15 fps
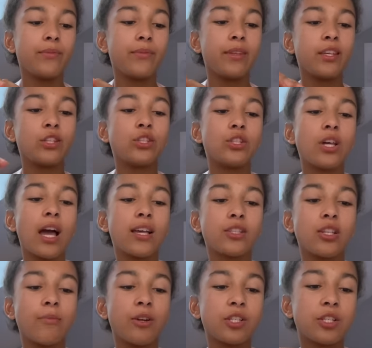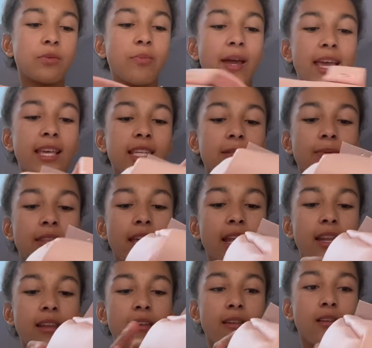it has so much space, but
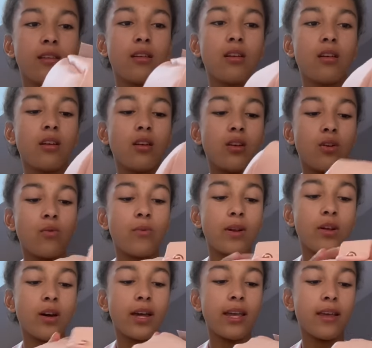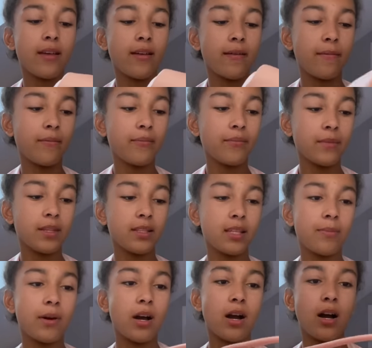then when I
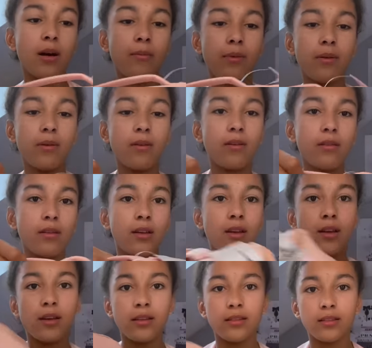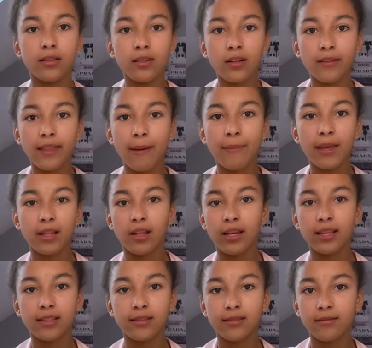flip it up, it doesn't look that big. Like
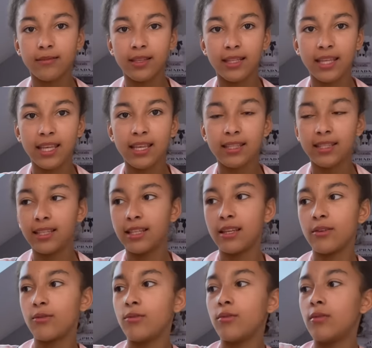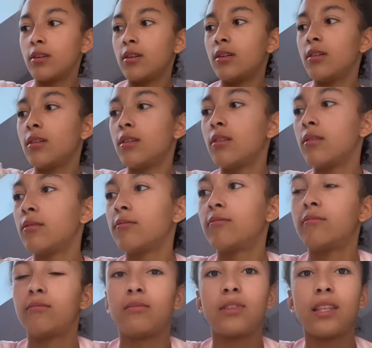it's an easy little
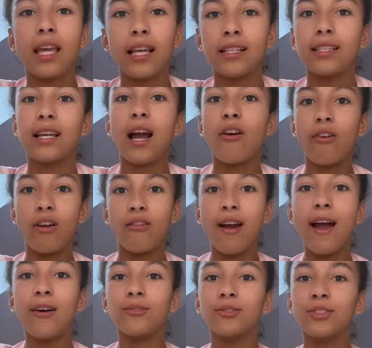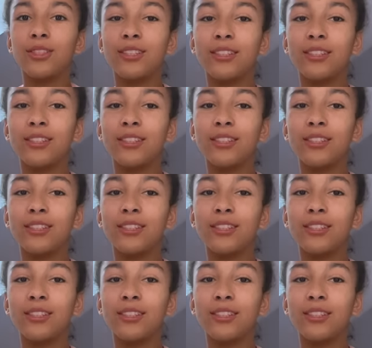thing to carry around.